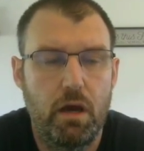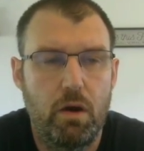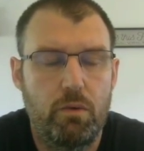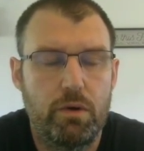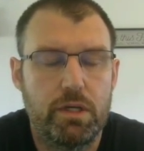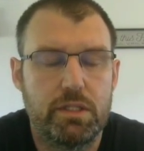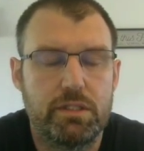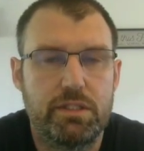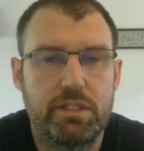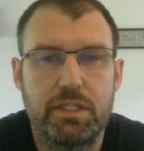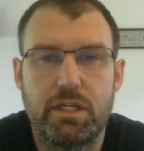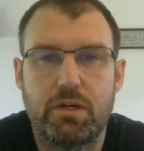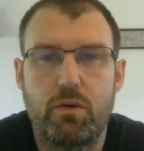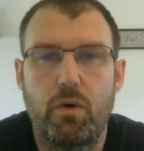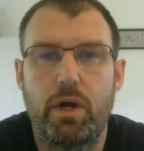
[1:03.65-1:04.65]
what a
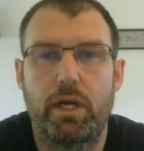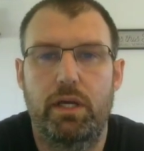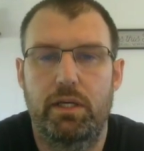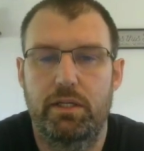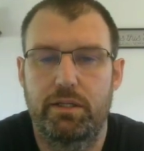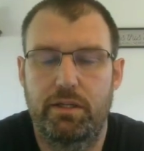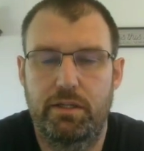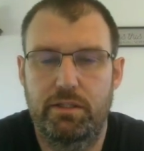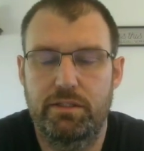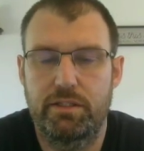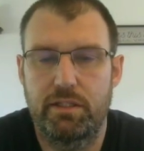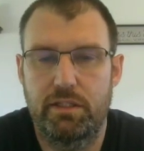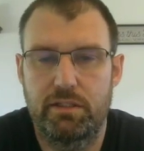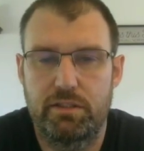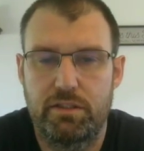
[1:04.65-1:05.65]
decoy is
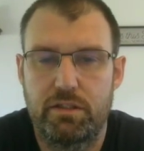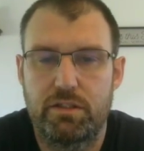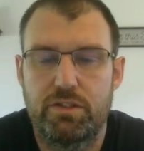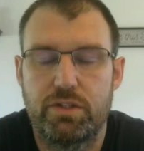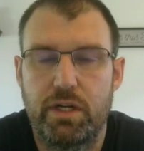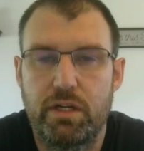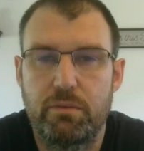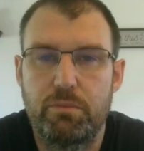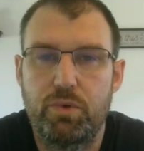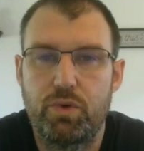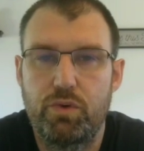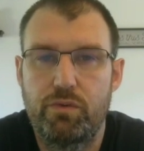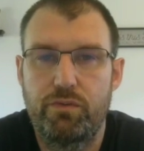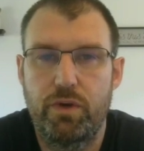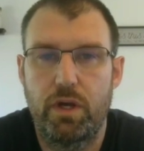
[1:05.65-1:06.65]
you're trying to
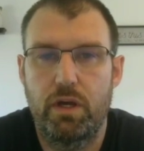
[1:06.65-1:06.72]
move